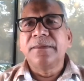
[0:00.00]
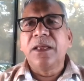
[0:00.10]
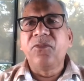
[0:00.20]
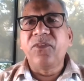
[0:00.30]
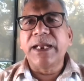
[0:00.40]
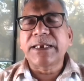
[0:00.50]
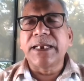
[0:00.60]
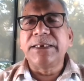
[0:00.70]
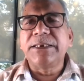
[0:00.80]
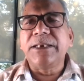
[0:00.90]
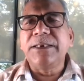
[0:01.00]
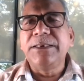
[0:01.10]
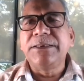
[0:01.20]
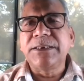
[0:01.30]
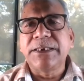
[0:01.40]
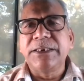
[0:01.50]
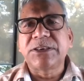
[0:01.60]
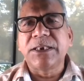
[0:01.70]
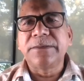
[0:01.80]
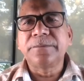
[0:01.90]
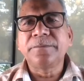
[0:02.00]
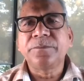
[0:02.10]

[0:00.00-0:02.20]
backend integration.